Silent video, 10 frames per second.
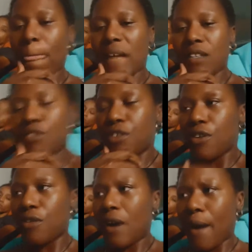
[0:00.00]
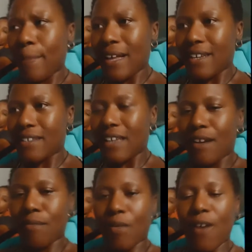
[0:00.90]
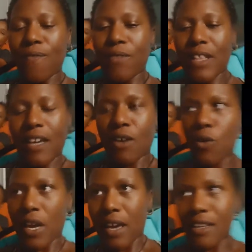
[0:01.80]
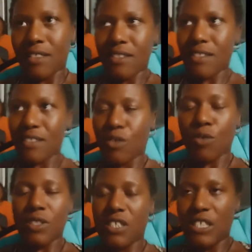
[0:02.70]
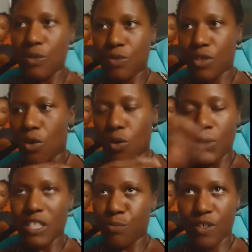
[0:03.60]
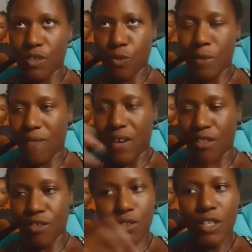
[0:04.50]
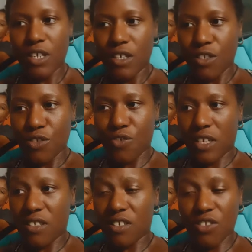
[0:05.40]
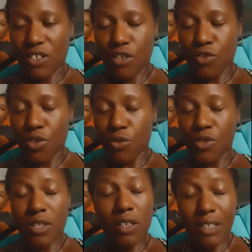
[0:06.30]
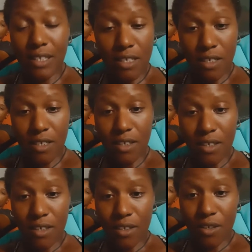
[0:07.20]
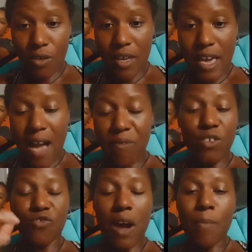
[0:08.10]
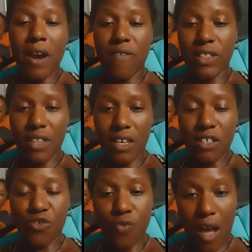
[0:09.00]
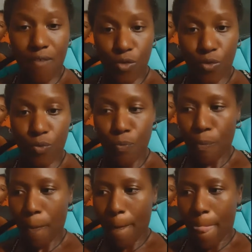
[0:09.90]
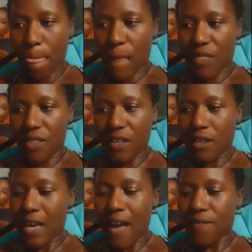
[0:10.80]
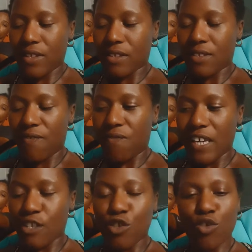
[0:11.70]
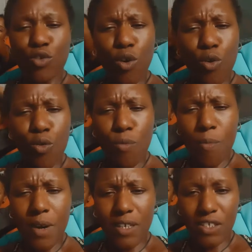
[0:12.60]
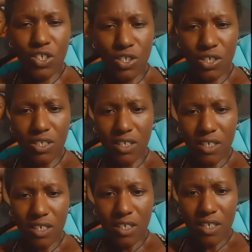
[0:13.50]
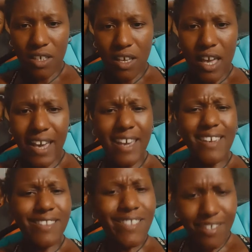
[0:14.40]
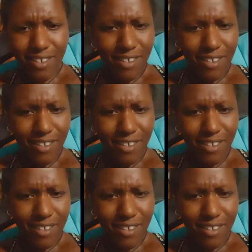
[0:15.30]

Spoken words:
And so I'm like, damn, like, okay, this is an OTG, the whole experience with my father transitioning so suddenly, okay, having to drop everything and travel, and then having to face so much hate.